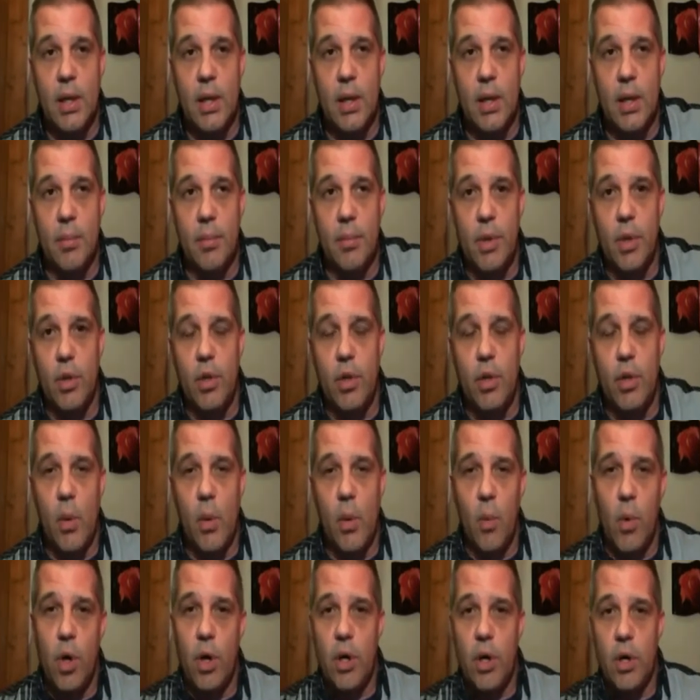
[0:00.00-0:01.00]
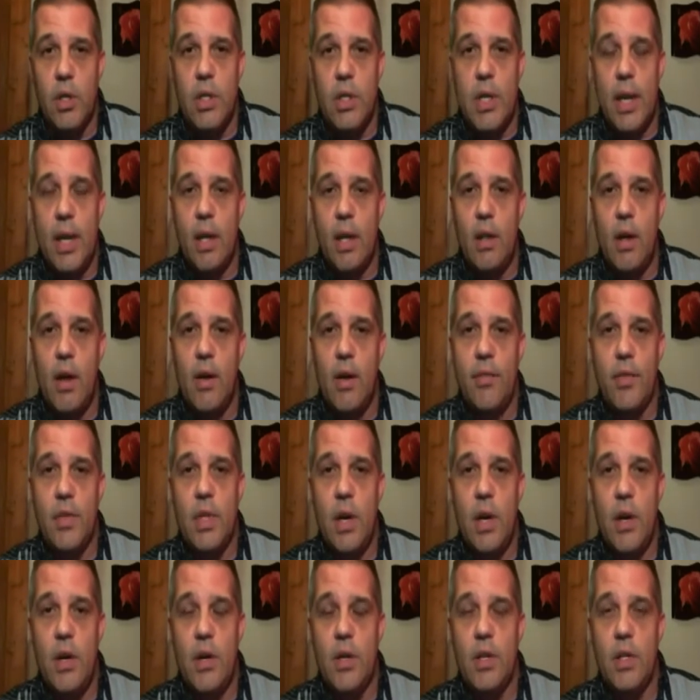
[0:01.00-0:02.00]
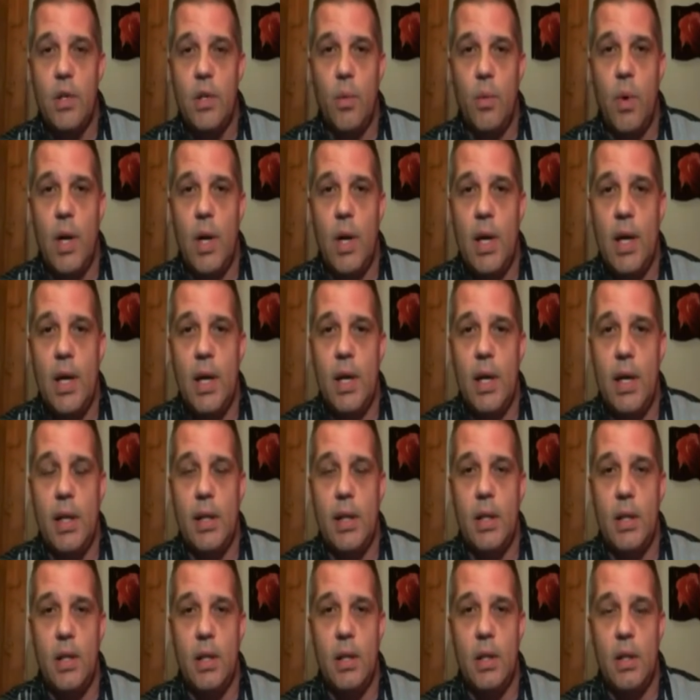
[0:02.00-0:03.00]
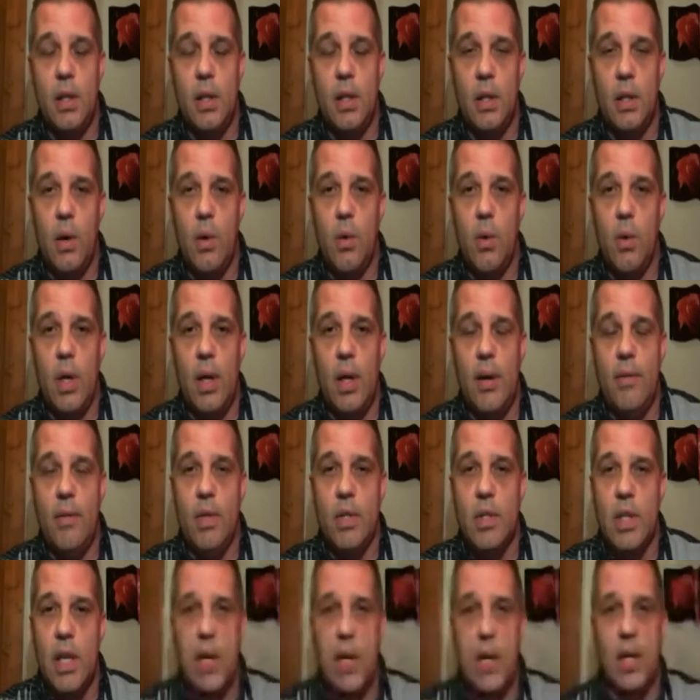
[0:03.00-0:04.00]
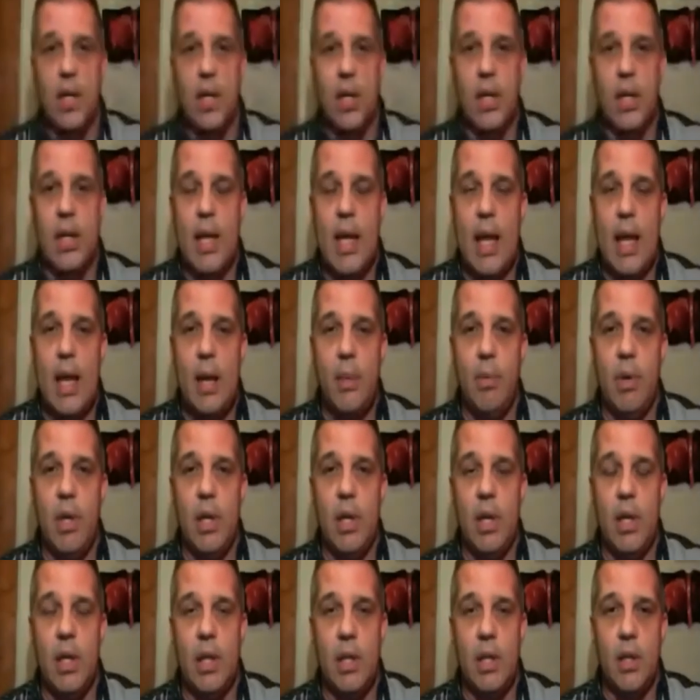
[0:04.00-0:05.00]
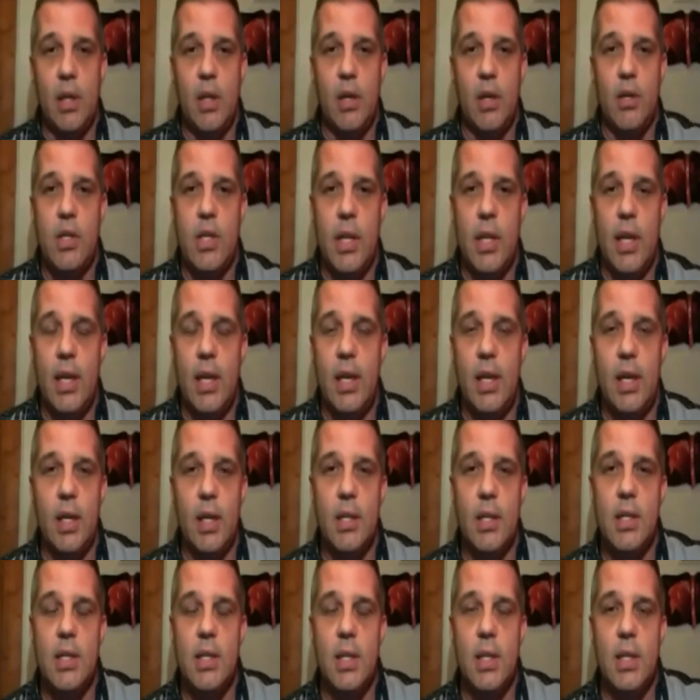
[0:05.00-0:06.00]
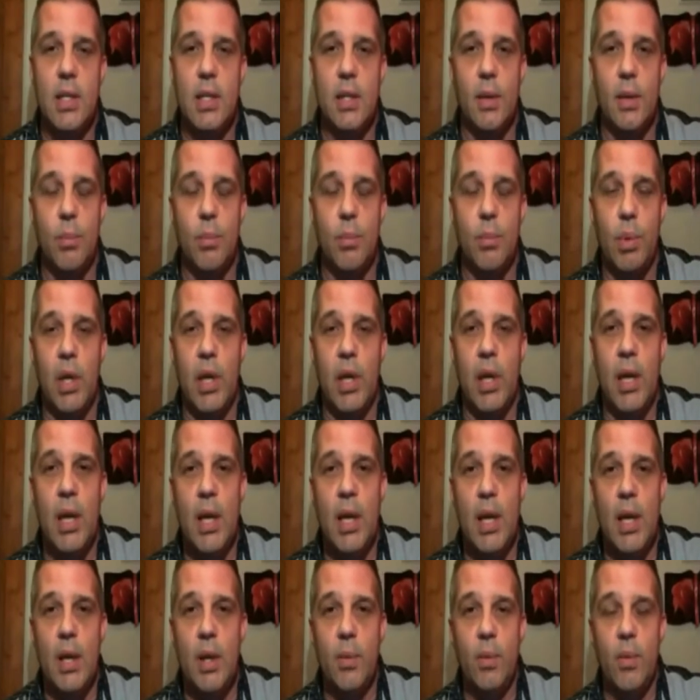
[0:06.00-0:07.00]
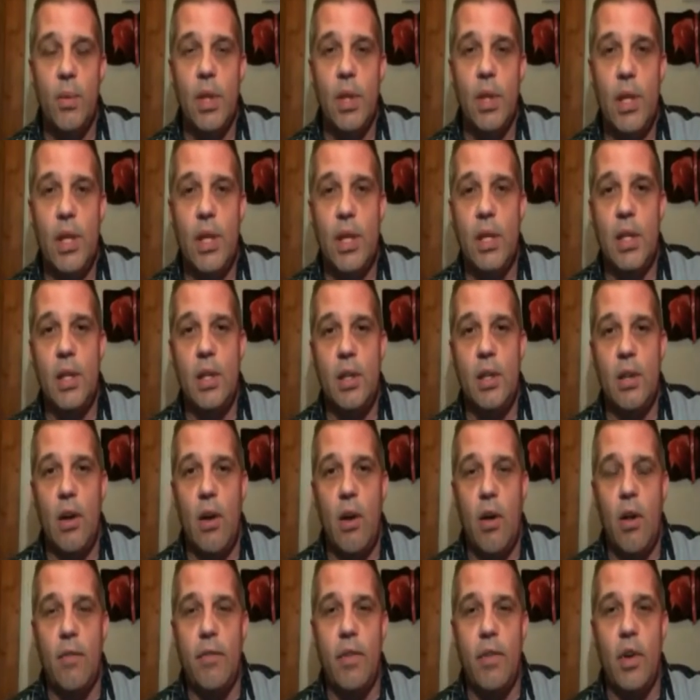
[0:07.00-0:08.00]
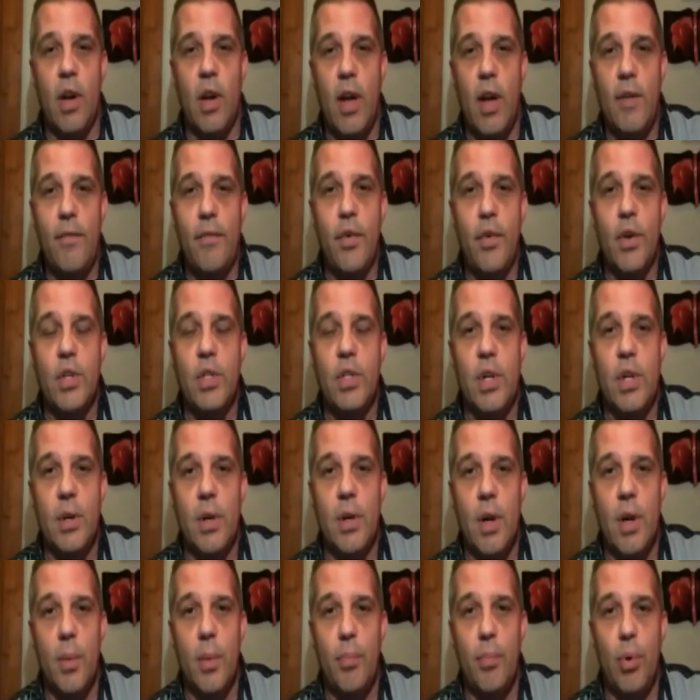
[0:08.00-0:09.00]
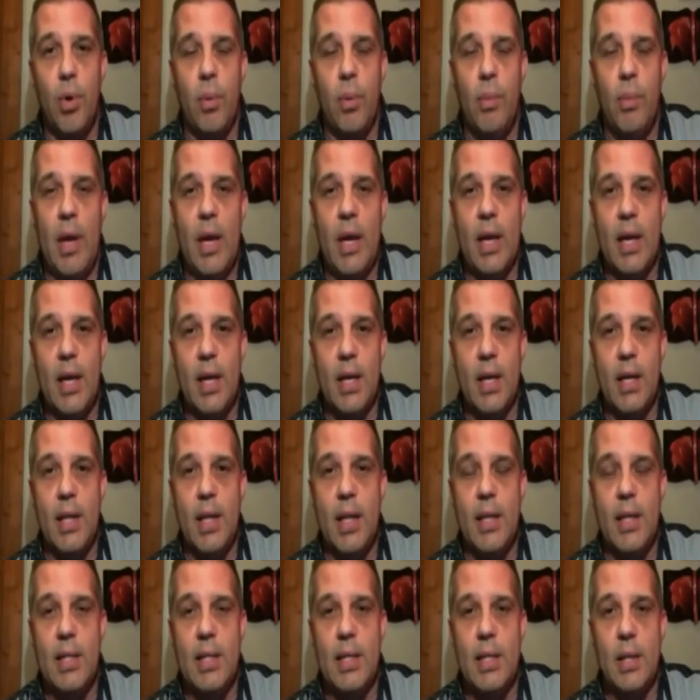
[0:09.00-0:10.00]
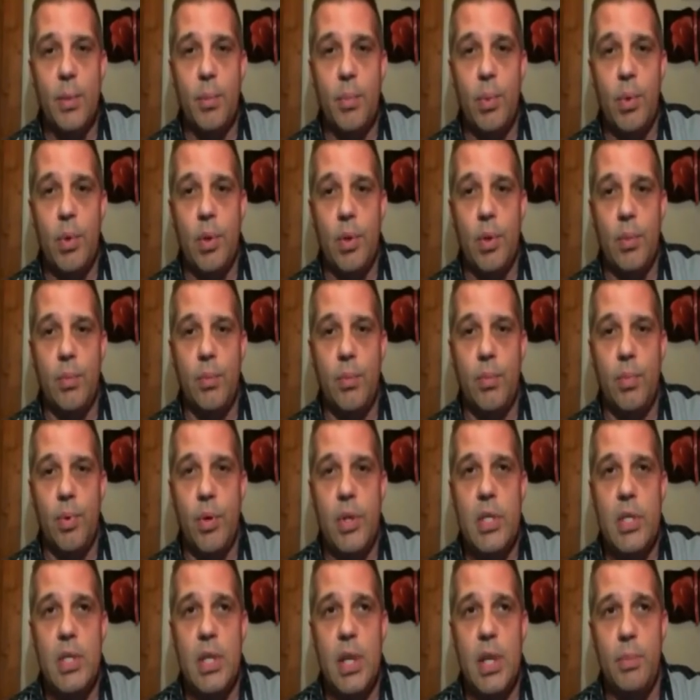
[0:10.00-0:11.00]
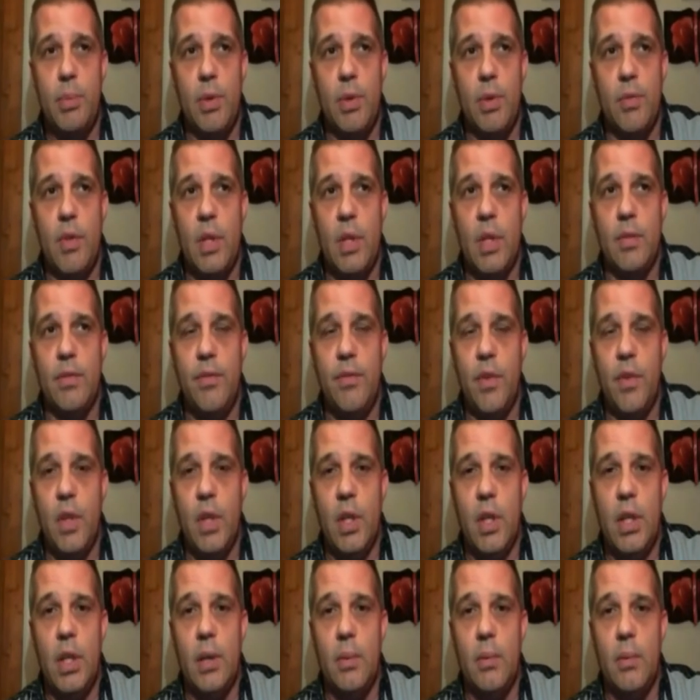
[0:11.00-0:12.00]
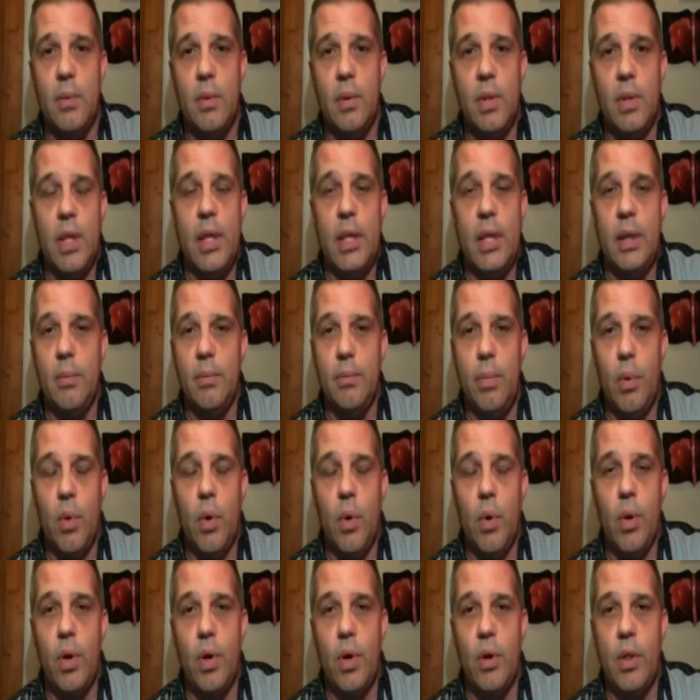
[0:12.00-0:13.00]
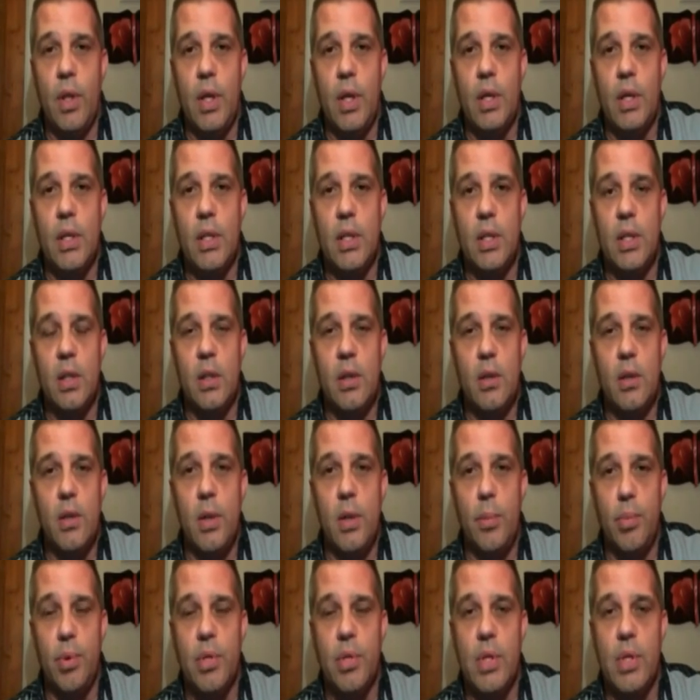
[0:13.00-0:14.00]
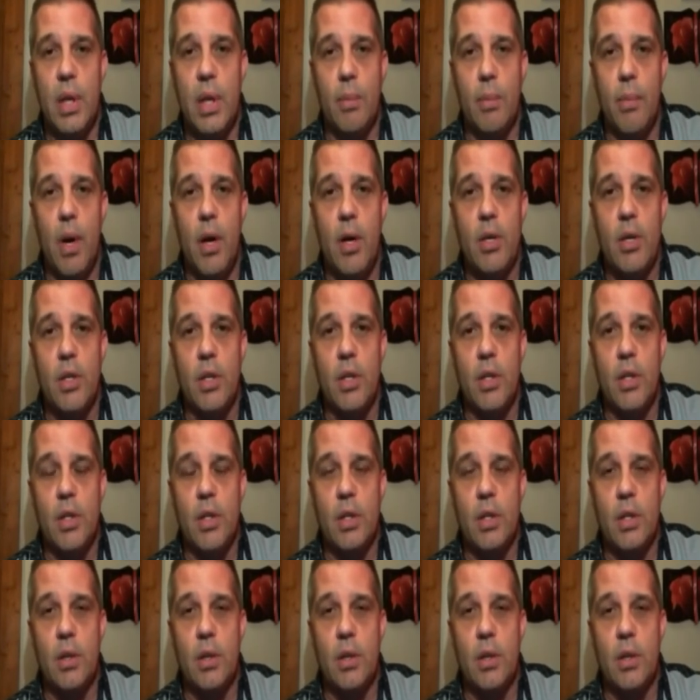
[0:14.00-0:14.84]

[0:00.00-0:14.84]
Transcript: Uh, you know, you can work your tail off as hard as you want at the, the lower levels, get into the academy and get the understanding of the system, but really all of your efforts are, are put back onto that simple precept of the affiliate link border that is the 30% margin.